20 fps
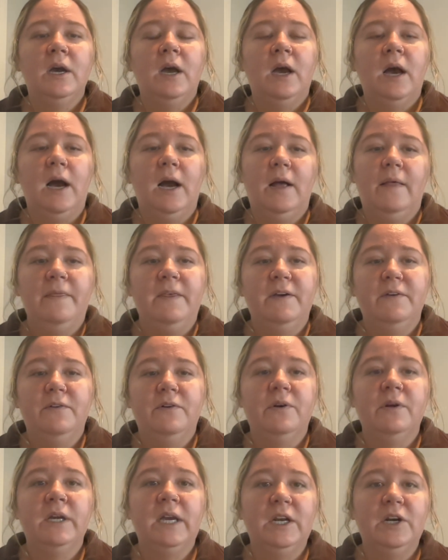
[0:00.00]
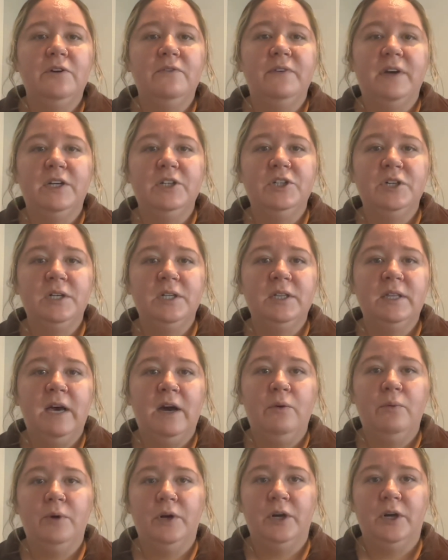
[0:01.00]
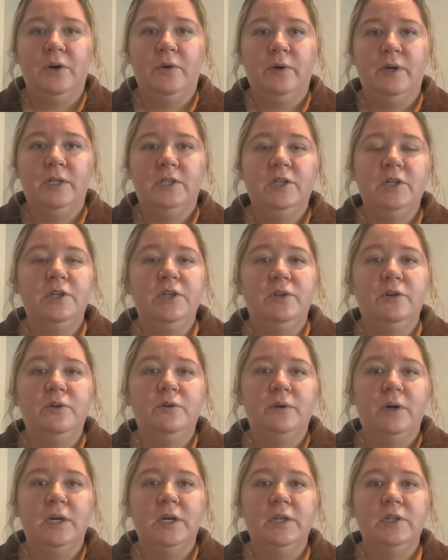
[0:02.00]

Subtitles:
The intervention that we're going to do